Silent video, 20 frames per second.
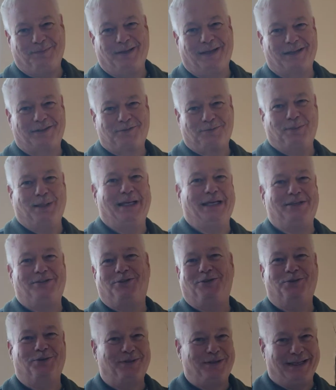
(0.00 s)
explain
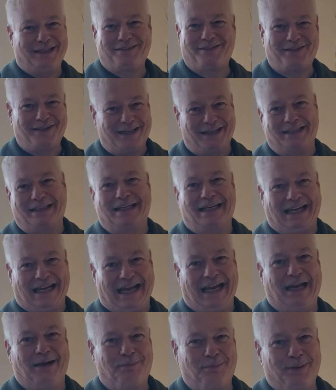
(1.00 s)
to her that's not going to
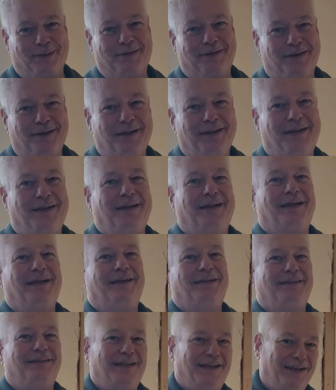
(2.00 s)
happen.
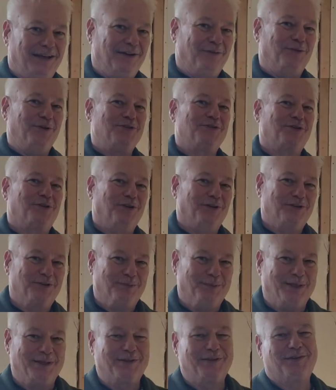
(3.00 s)
Then it was
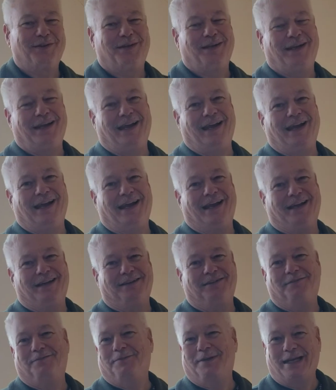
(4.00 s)
Christmas,
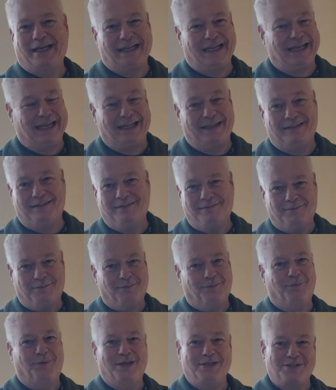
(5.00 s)
and again,
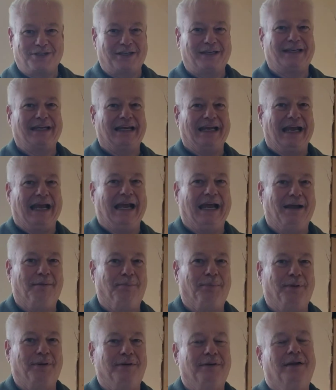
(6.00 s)
wasn't going to
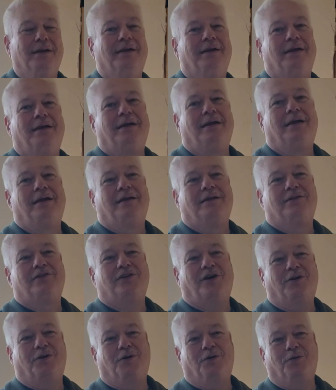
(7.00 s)
happen.
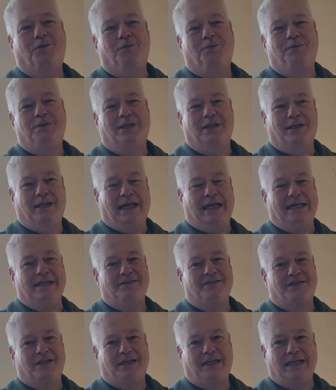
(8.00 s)
So
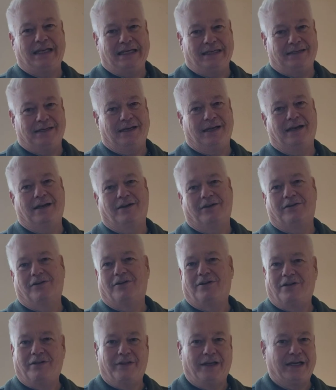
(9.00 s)
delays in heat and air and
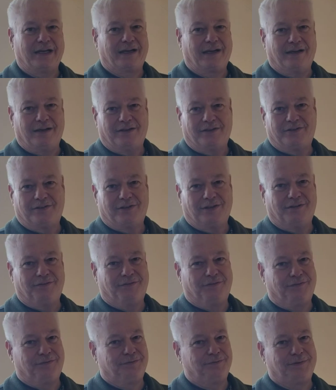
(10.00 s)
all that kind of stuff
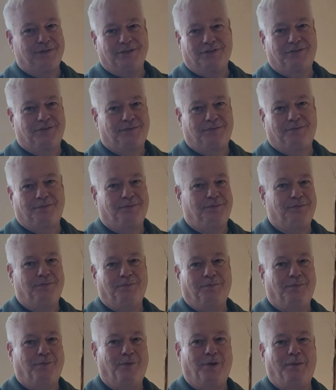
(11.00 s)
just
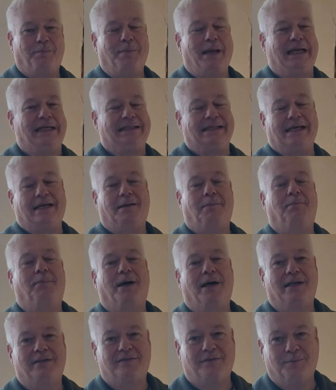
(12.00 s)
would make that
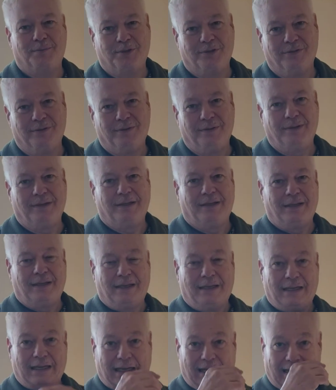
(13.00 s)
impossible.
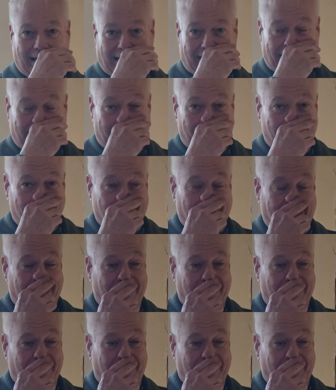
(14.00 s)
And